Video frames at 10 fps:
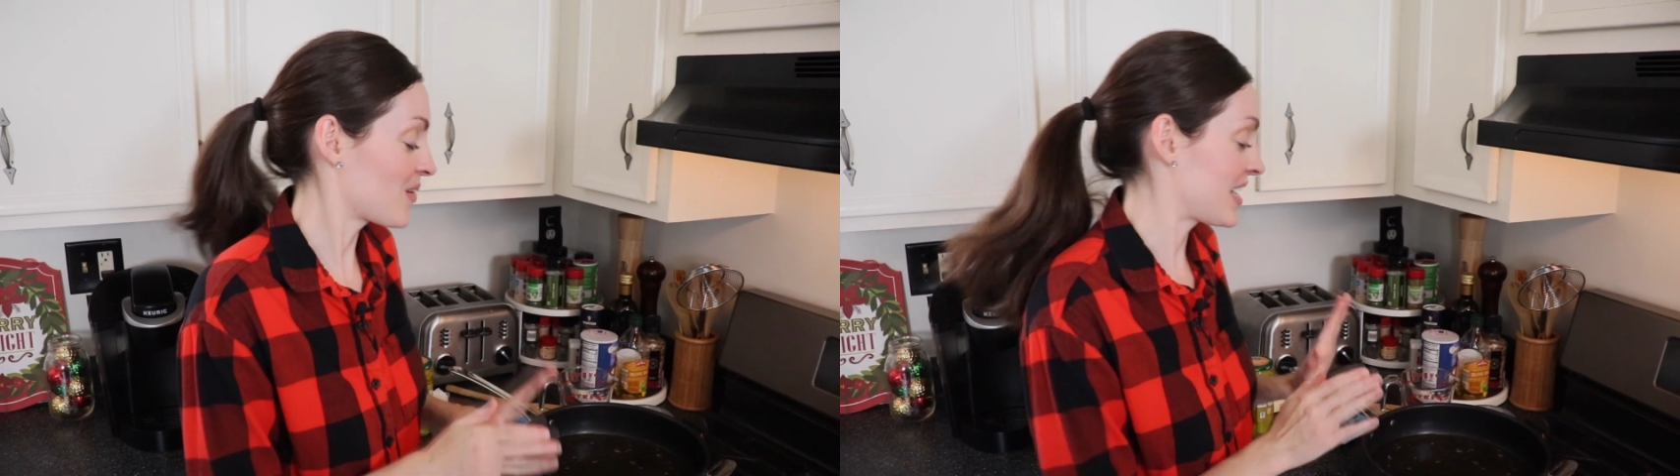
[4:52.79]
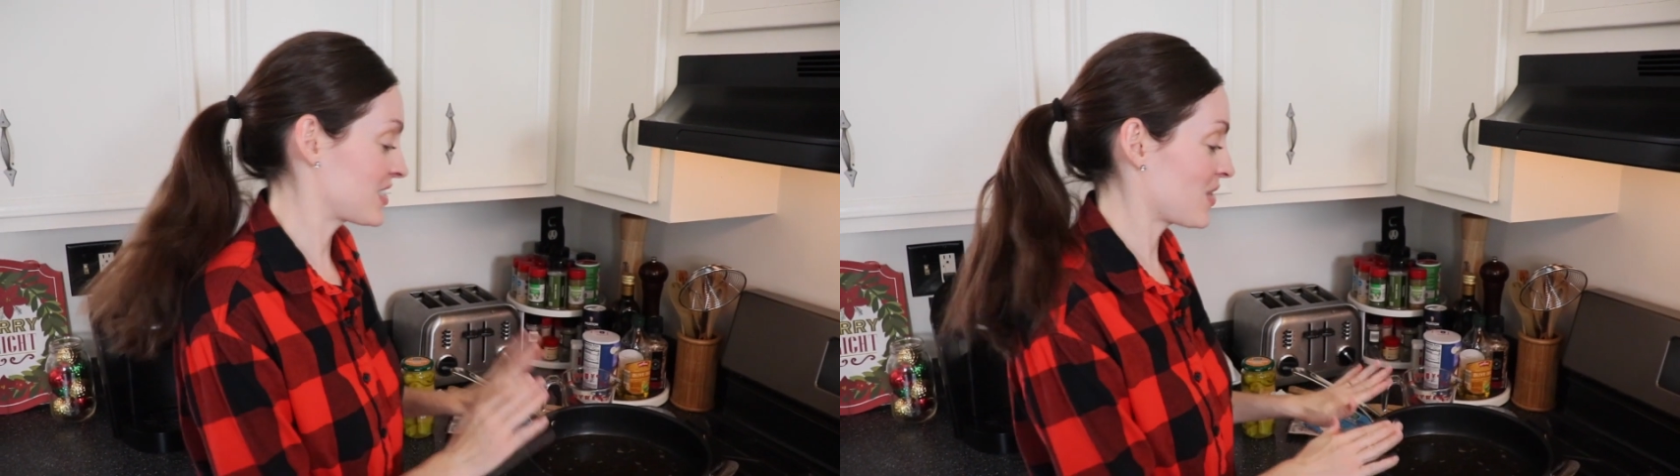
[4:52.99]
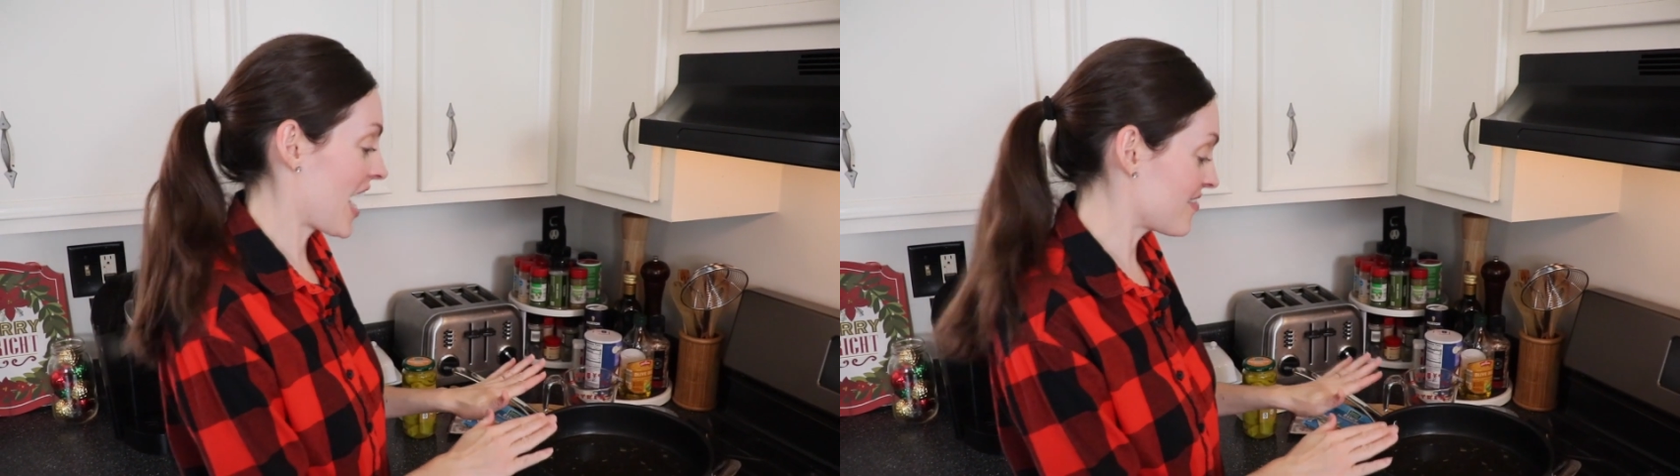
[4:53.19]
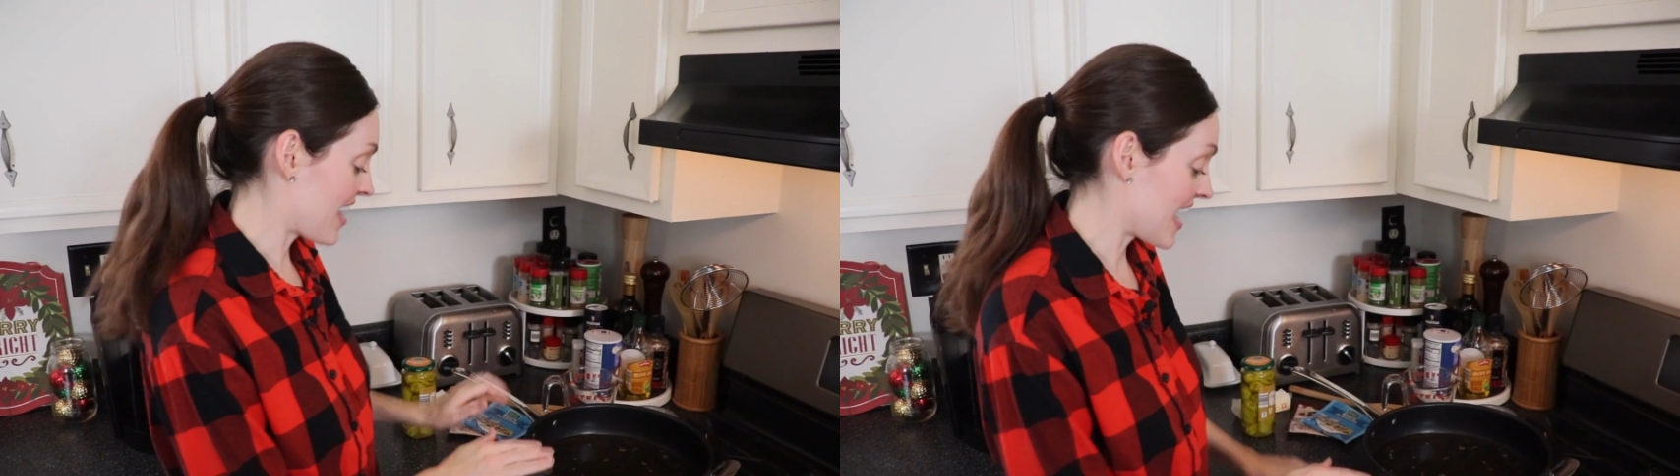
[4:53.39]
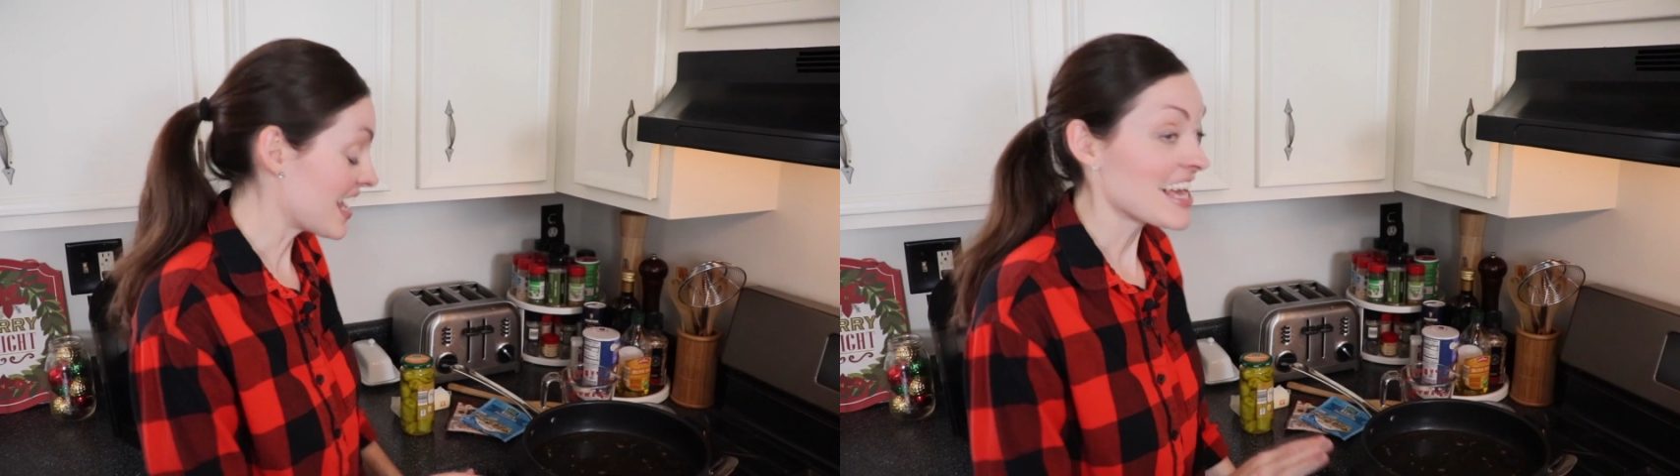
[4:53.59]
Okay, so we have
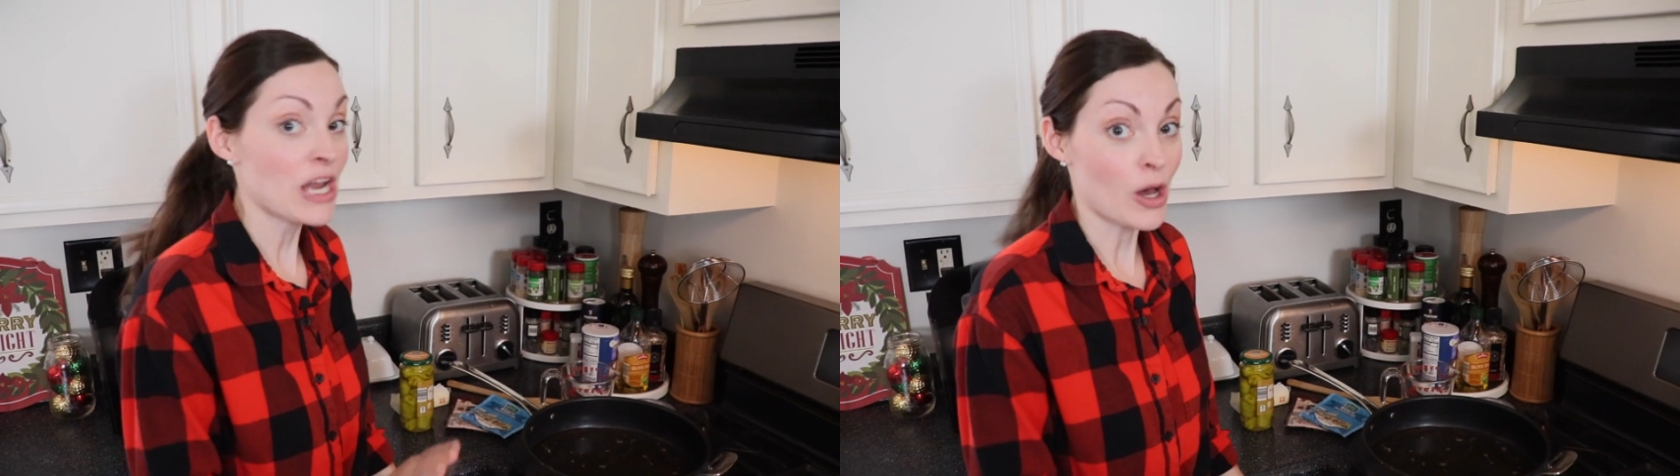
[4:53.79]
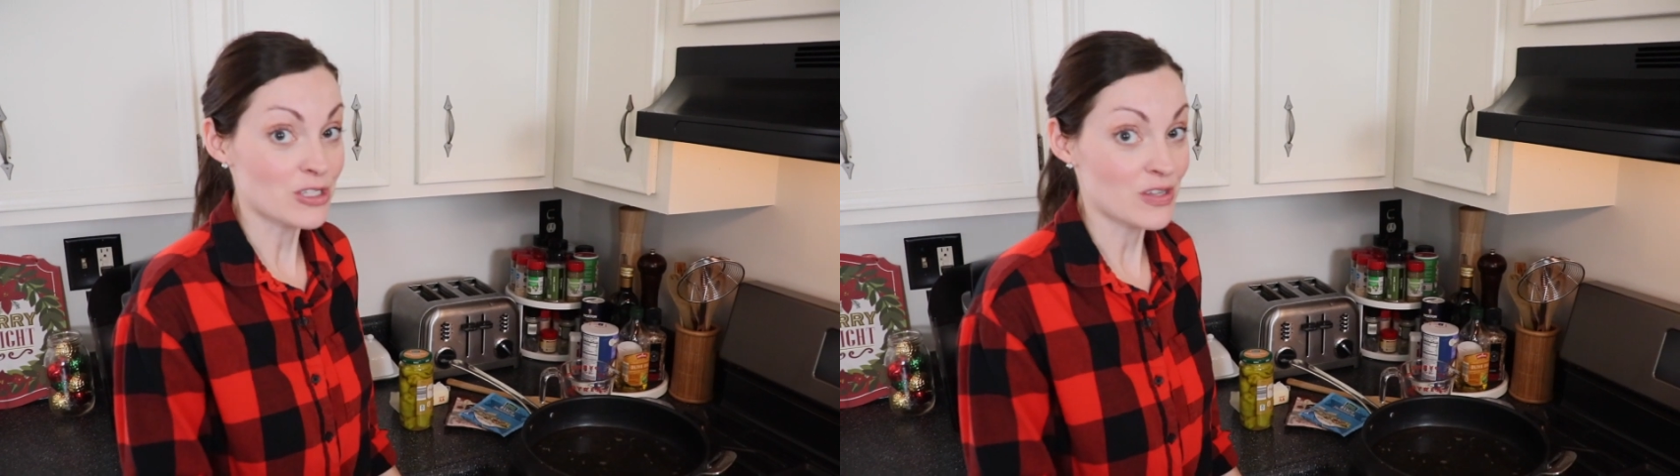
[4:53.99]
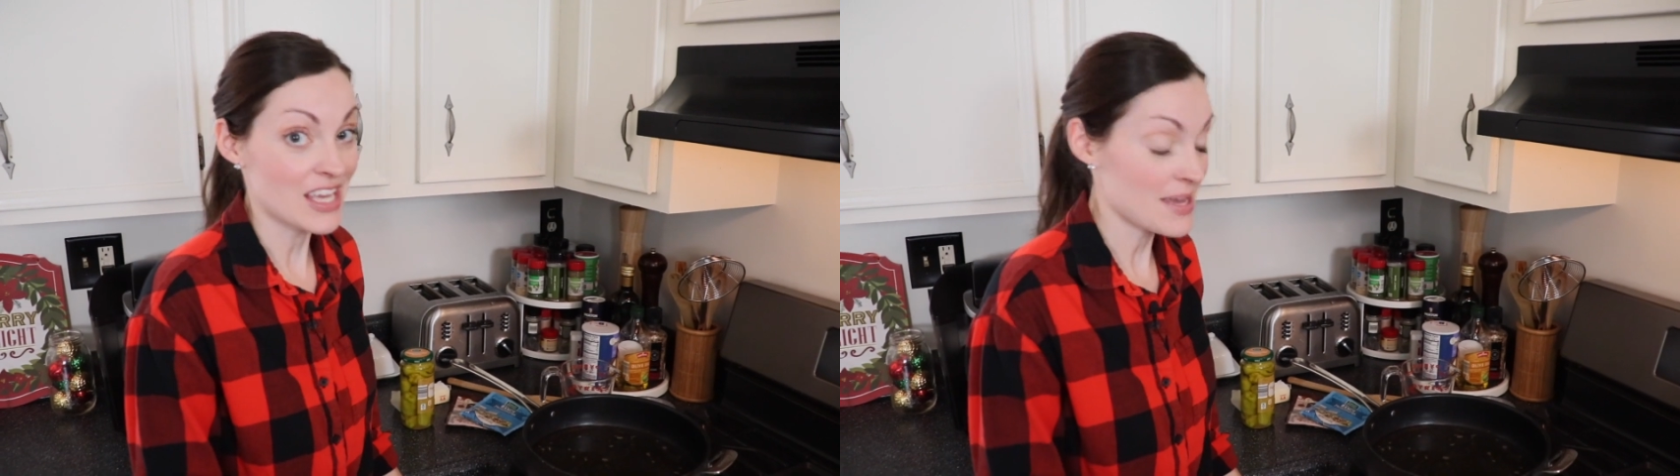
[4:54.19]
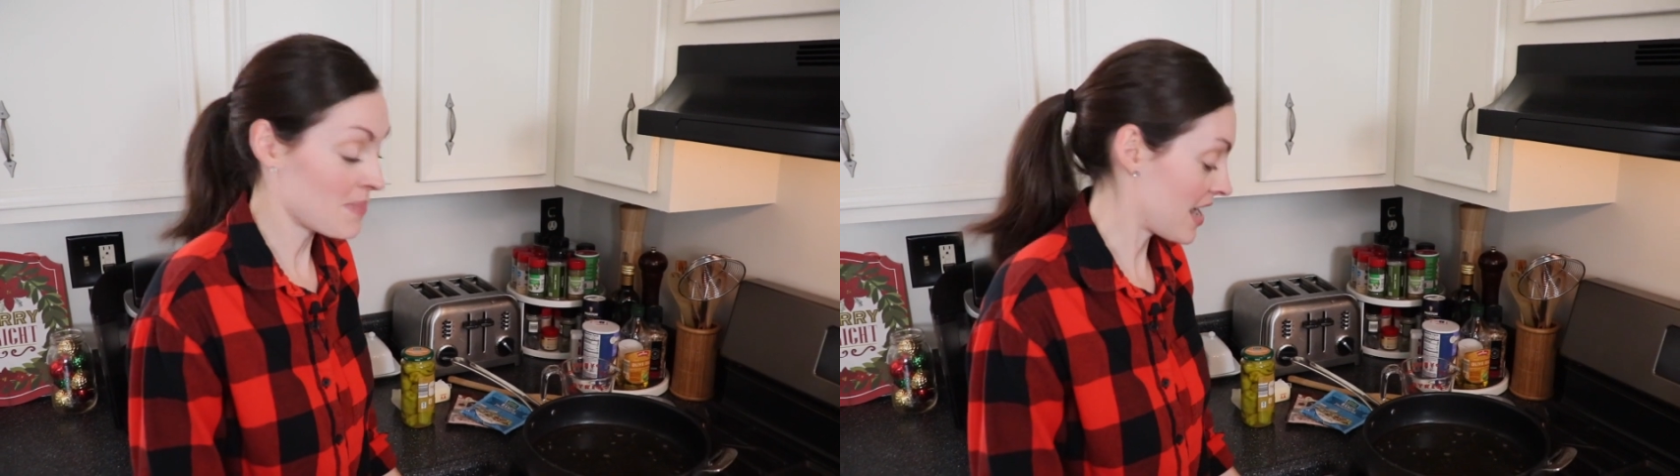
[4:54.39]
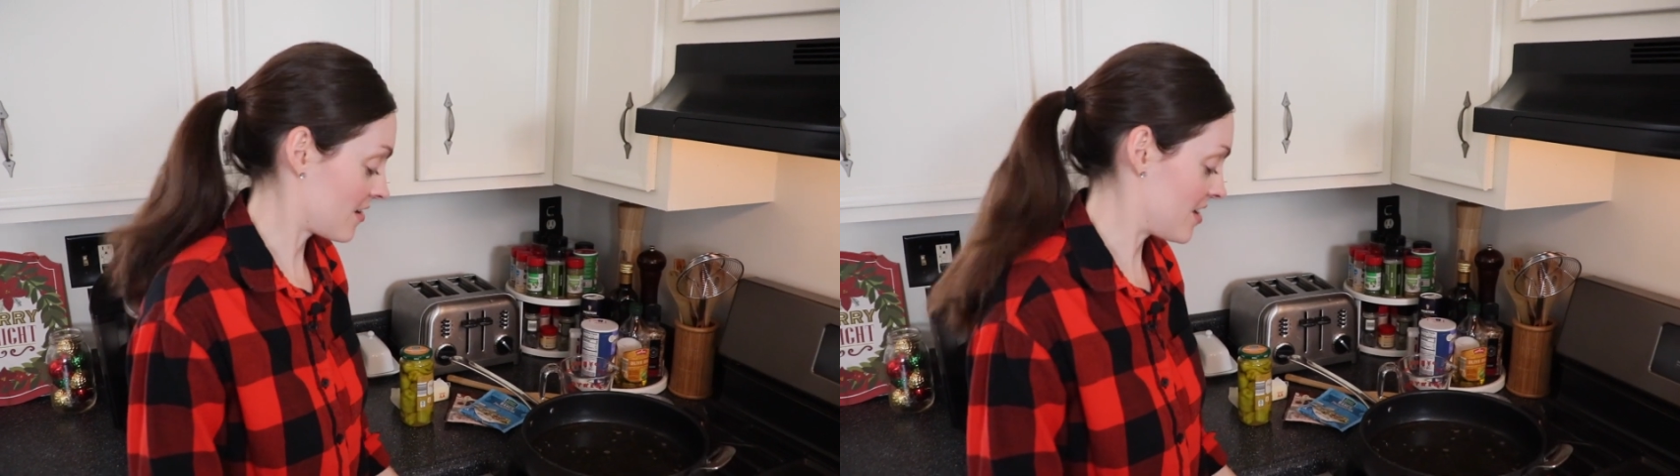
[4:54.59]
that. Now I'll turn the heat
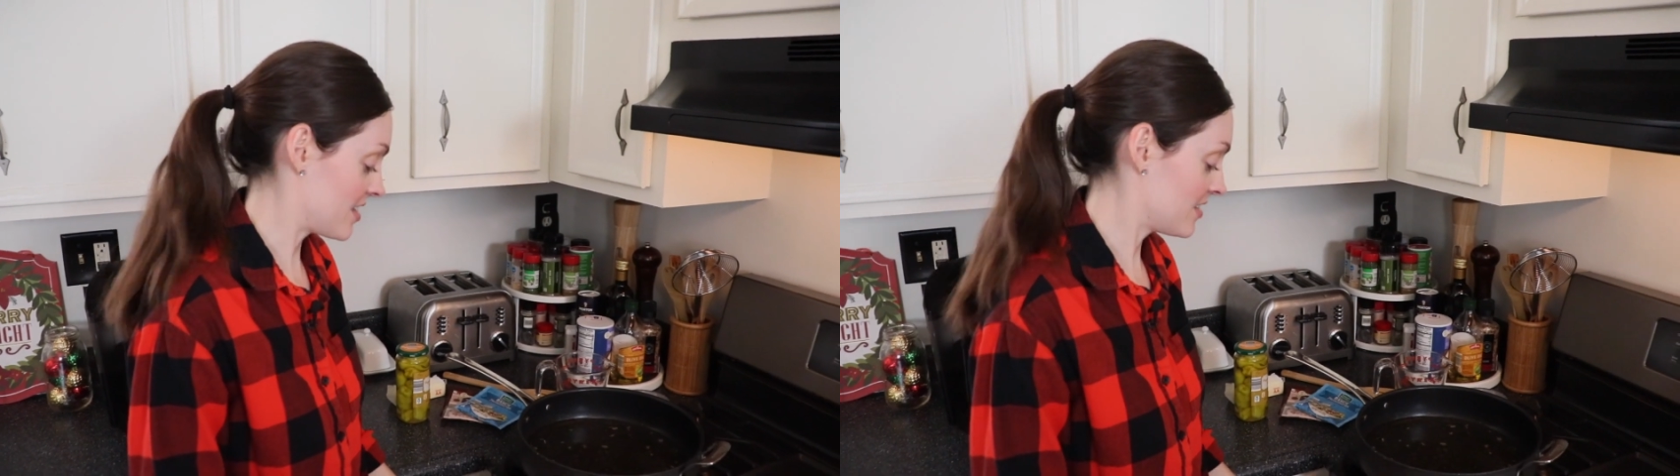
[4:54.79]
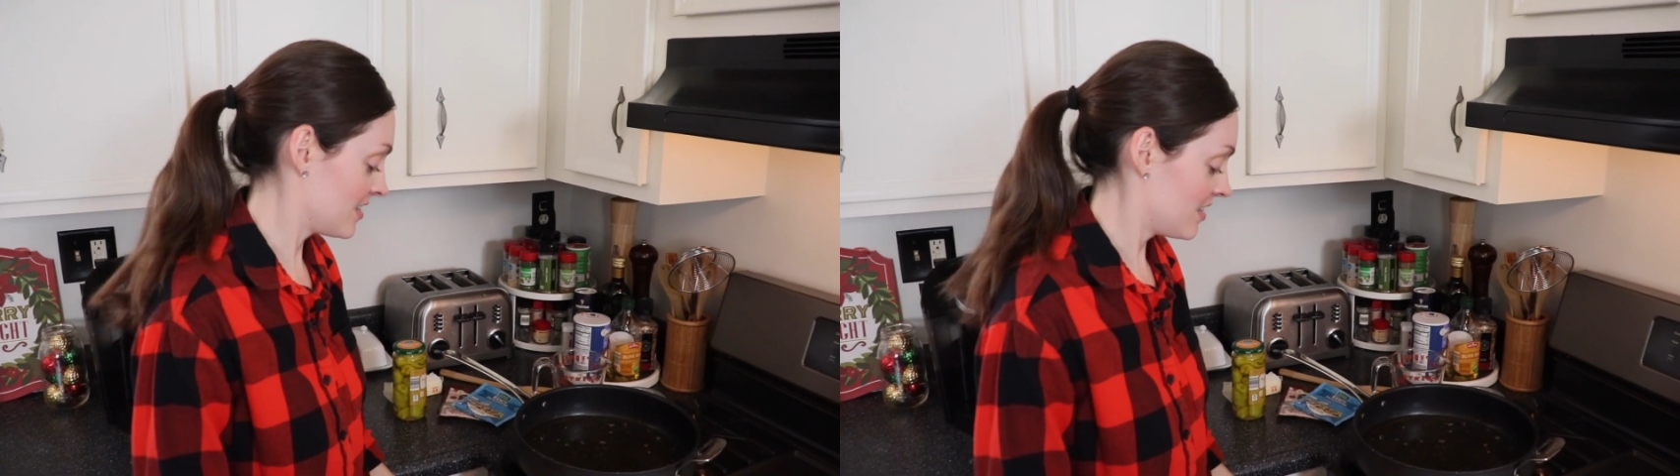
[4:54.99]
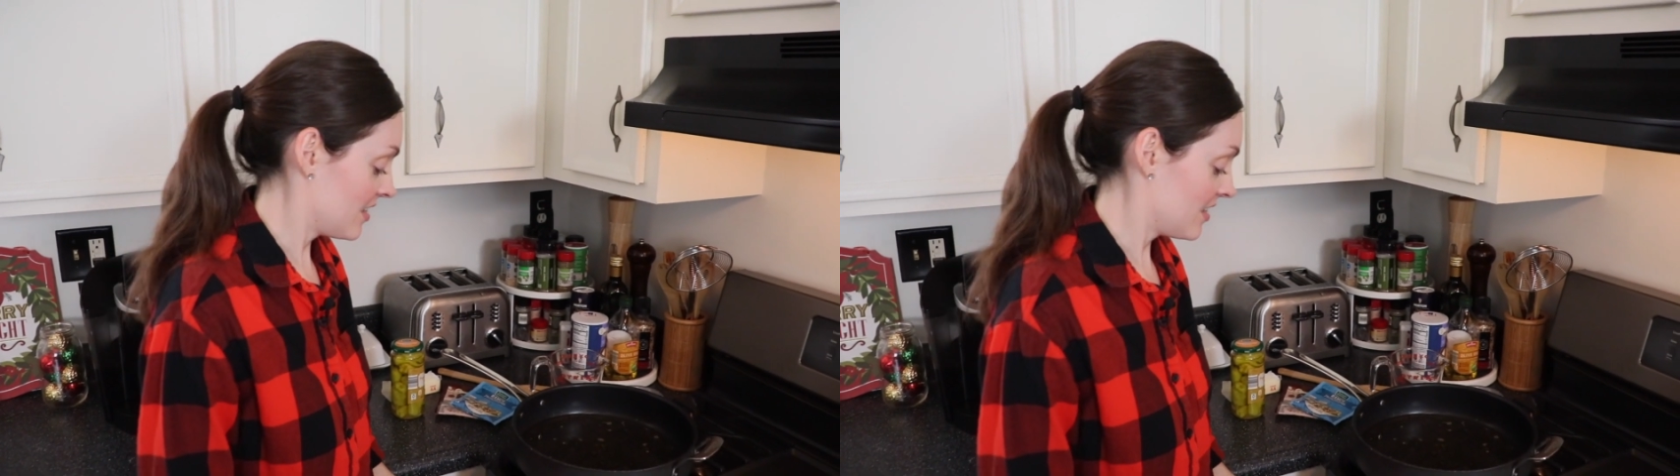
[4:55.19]
back on